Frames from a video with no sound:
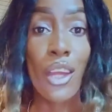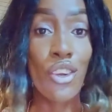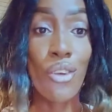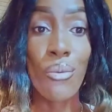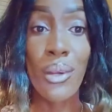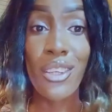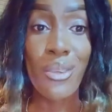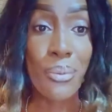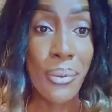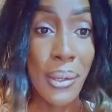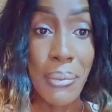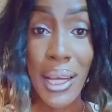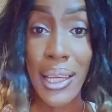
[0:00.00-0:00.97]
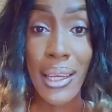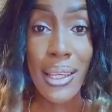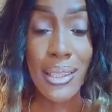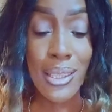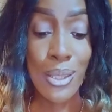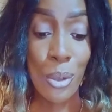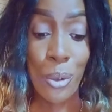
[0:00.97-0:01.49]
not ready to pay
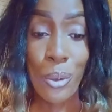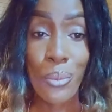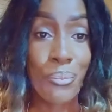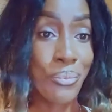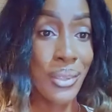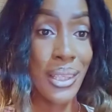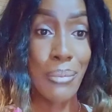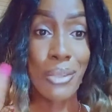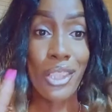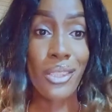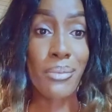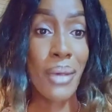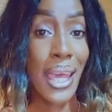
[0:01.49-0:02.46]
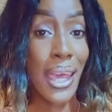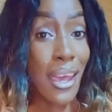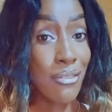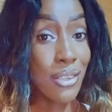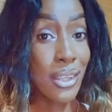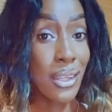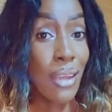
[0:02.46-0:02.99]
packets. So let me just buy
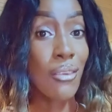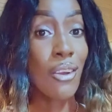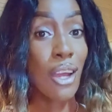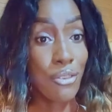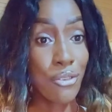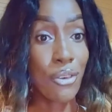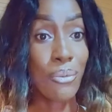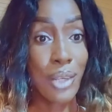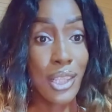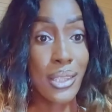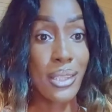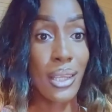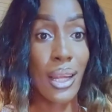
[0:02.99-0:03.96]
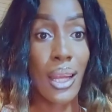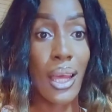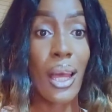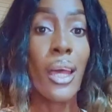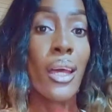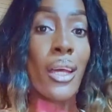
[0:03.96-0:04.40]
everything from one seller.